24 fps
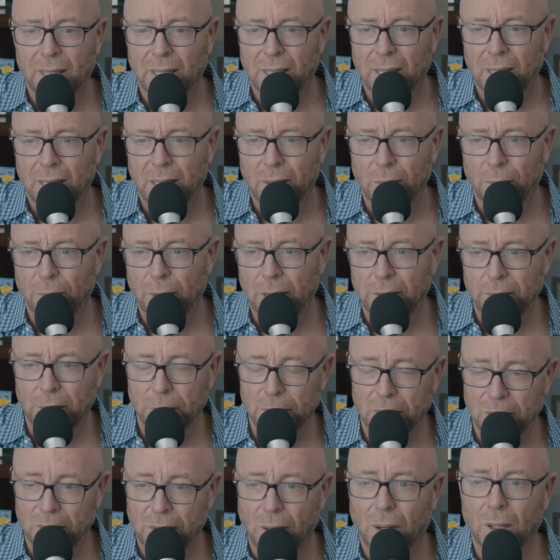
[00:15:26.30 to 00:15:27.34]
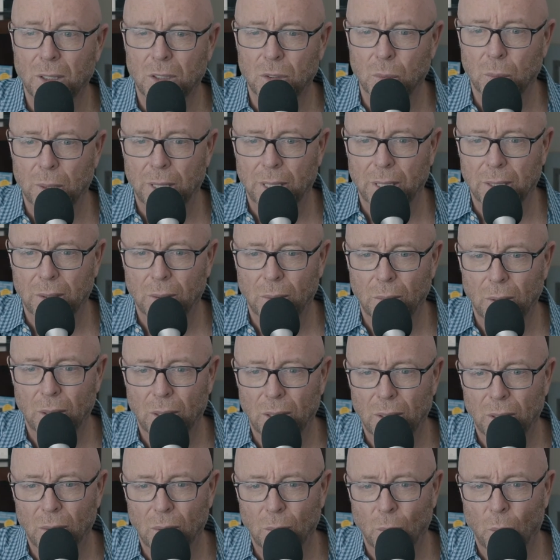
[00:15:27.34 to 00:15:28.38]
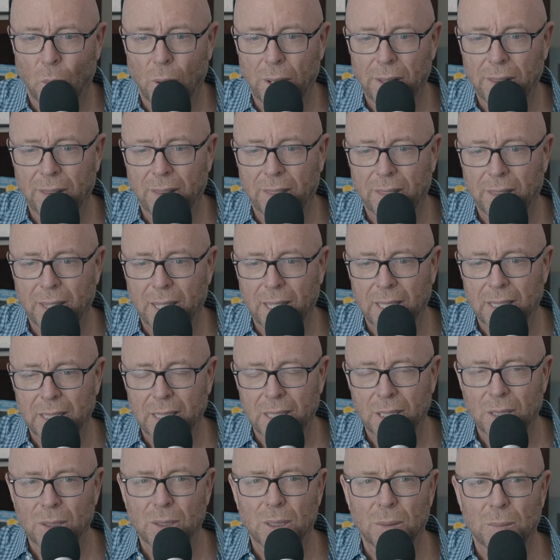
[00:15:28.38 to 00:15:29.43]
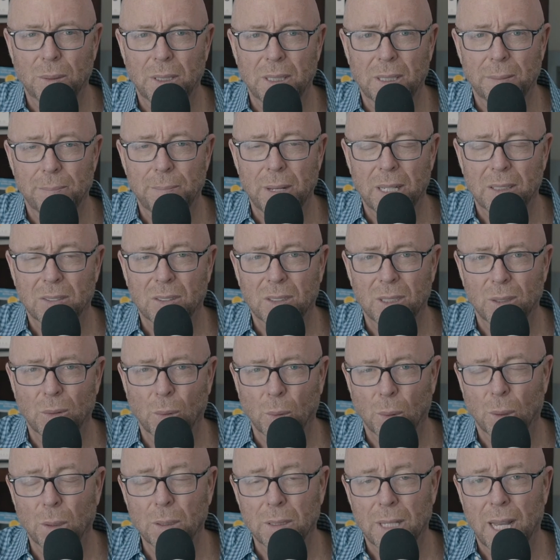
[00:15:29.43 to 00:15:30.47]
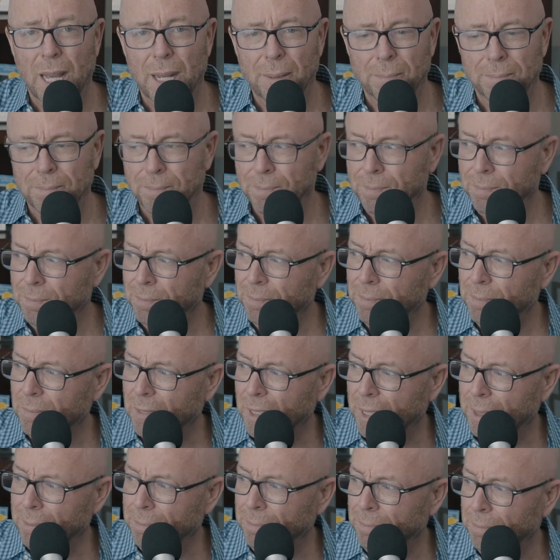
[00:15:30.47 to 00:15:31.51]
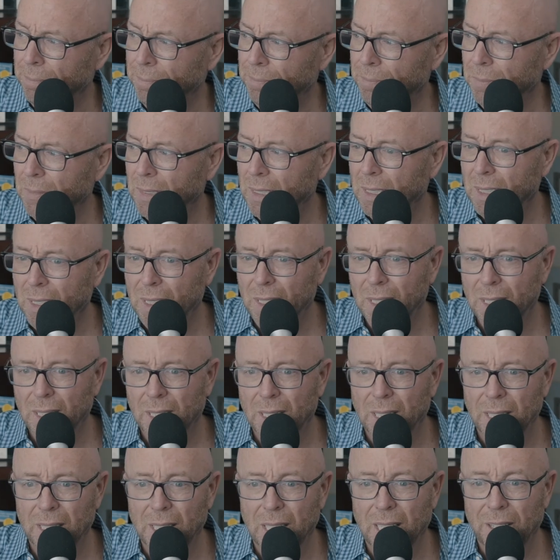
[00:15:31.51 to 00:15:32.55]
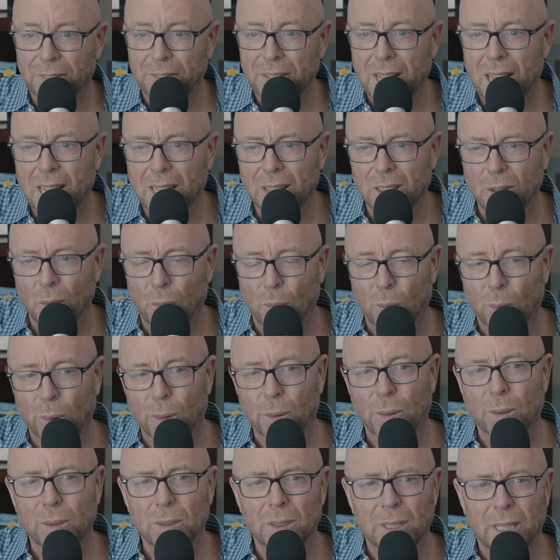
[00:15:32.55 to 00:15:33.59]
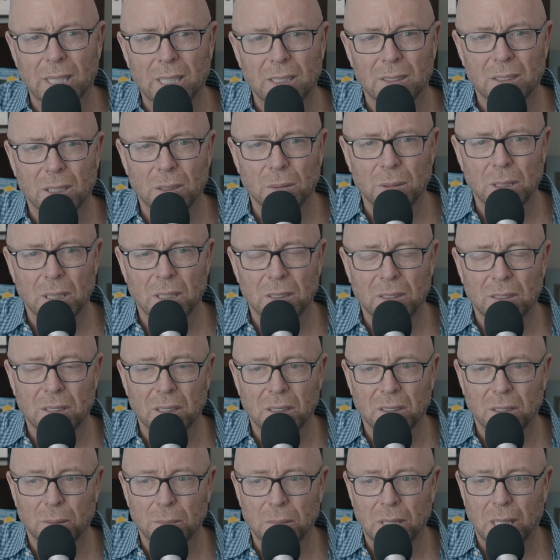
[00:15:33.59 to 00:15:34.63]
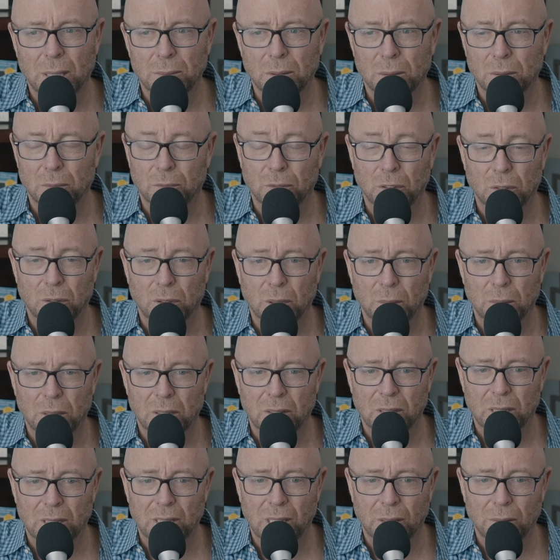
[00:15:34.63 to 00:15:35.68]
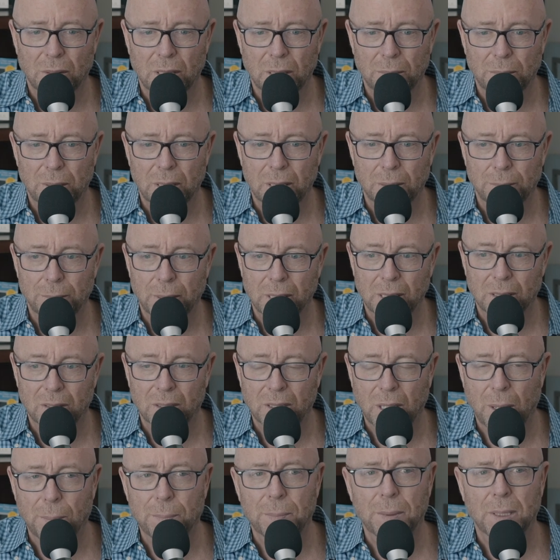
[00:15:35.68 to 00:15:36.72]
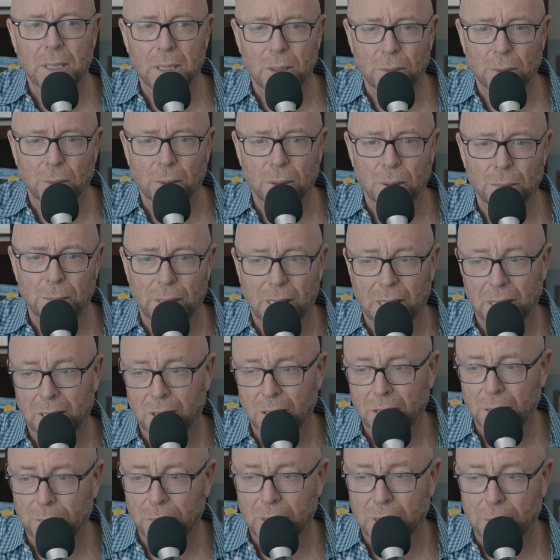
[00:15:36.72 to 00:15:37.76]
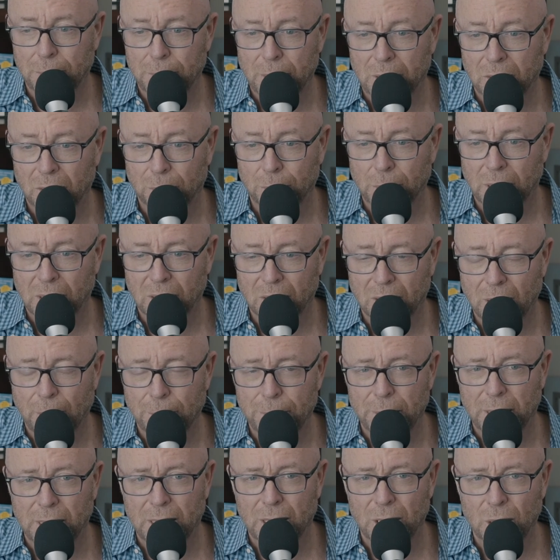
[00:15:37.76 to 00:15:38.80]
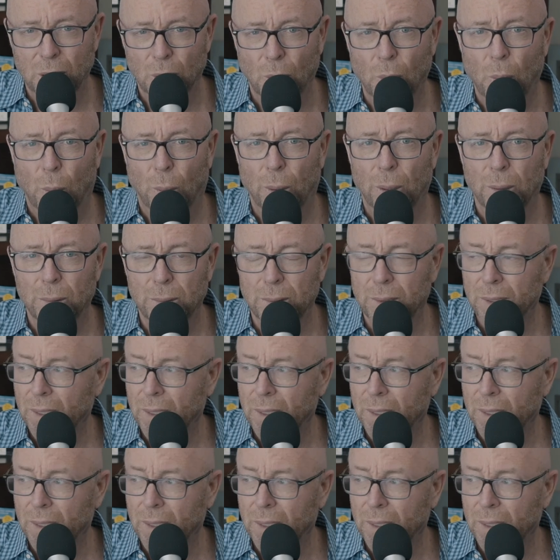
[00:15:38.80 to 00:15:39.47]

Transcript: and one of them starts with one thing that you could be the best in the world at, right? Like, if not the world, like it's unrealistic sometimes for someone that says, I want to be the biggest company in the world, but you could be the best, biggest company in your world,